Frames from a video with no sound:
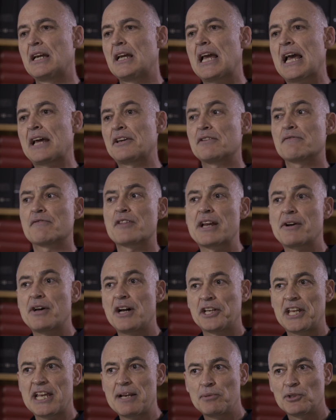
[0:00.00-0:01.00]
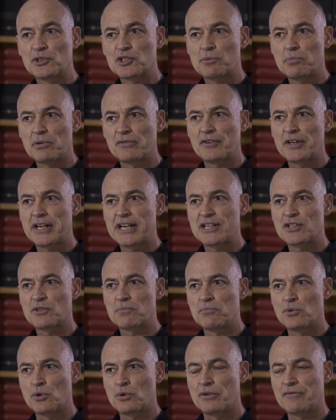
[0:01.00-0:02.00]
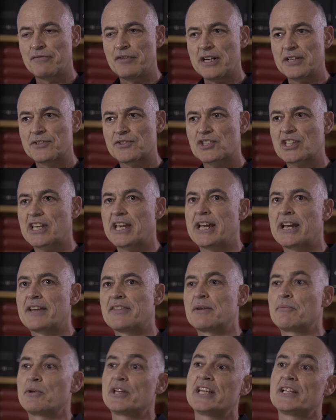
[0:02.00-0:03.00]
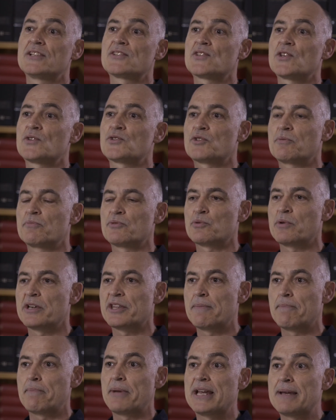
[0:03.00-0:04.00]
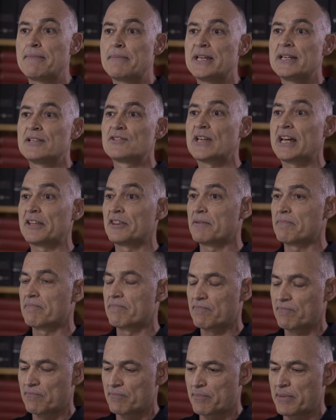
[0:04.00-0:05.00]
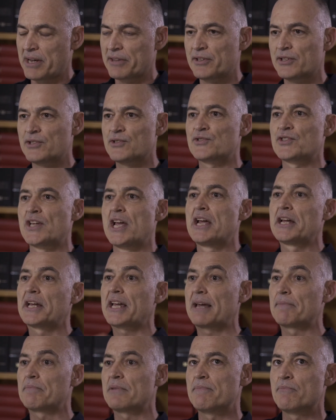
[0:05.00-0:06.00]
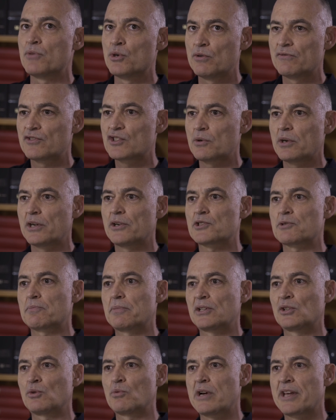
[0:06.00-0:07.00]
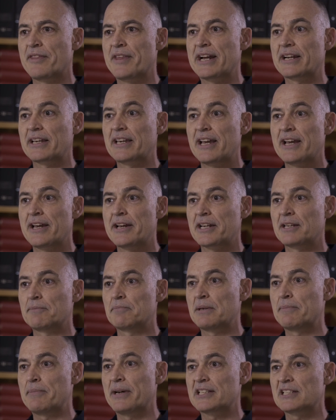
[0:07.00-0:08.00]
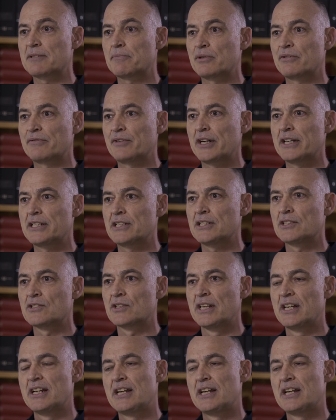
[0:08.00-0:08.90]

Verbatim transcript: And if they're unable to provide more advanced care, then we need systems where the babies and the mothers can be moved to a hospital where that care can be better provided.